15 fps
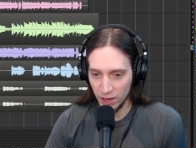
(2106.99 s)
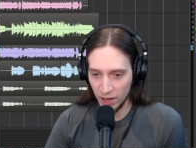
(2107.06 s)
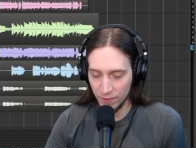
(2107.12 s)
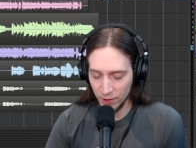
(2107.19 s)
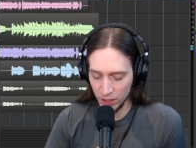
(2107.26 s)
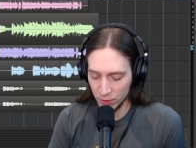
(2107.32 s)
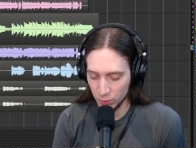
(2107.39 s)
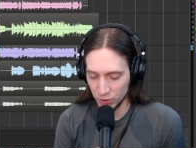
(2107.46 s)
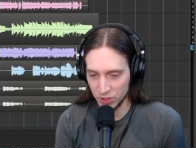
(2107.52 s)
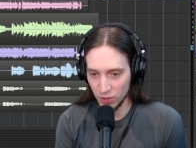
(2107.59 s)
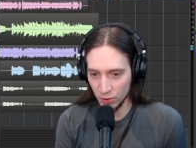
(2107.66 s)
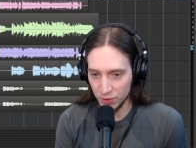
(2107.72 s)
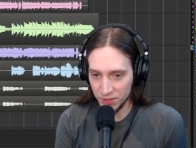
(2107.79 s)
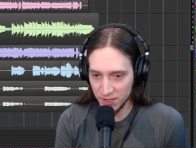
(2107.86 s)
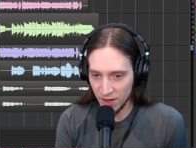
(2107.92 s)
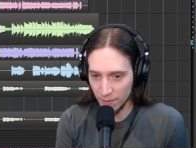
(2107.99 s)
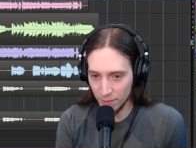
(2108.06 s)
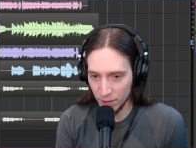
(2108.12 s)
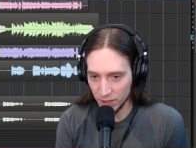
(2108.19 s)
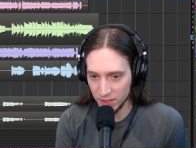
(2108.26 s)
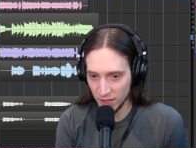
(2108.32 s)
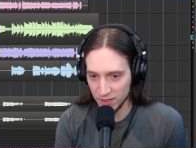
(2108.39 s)
I think it was called
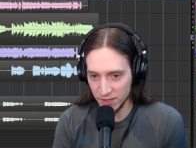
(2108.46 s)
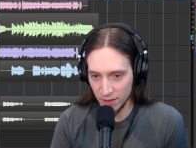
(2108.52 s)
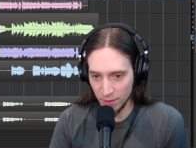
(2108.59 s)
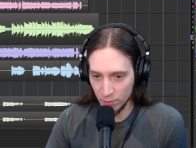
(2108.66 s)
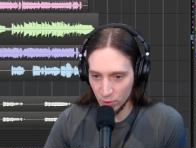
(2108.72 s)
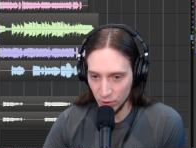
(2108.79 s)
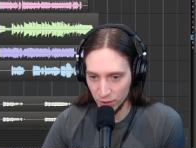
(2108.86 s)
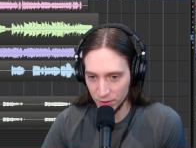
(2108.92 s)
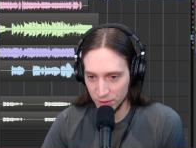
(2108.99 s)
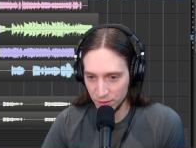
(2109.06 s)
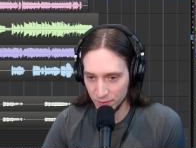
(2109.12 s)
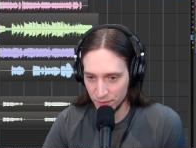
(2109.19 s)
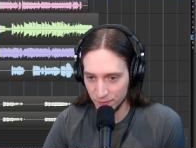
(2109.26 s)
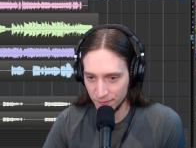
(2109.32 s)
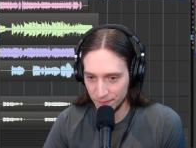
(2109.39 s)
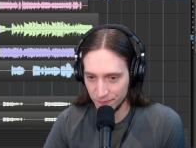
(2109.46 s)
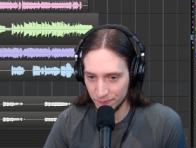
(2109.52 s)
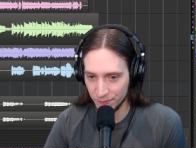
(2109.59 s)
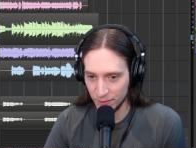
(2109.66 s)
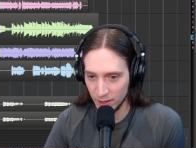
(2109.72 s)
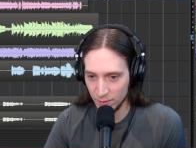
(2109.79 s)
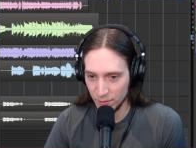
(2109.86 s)
submix at some point.
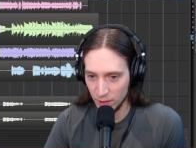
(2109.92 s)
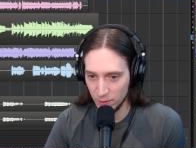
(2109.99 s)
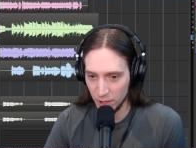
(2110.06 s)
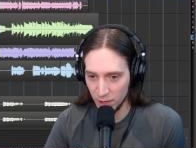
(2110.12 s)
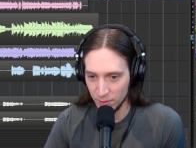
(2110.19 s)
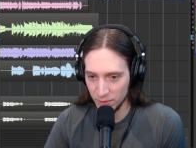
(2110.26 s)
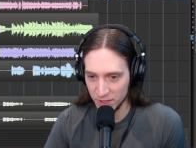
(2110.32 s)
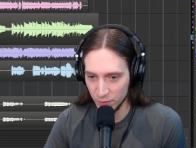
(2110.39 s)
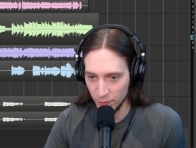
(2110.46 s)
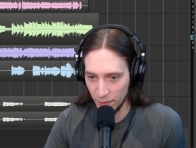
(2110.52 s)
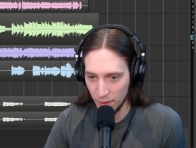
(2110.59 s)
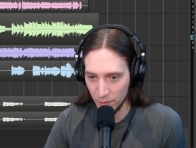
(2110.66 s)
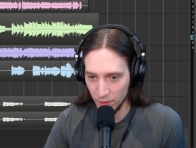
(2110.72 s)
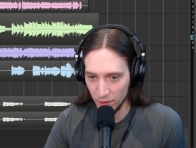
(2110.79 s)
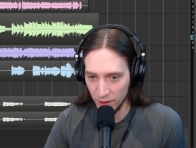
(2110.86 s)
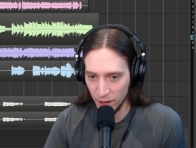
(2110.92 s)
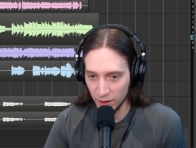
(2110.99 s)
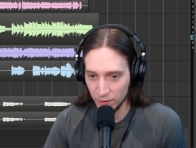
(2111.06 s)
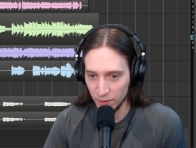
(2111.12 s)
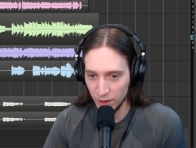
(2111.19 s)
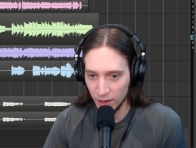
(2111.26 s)
Maybe I misremembered that.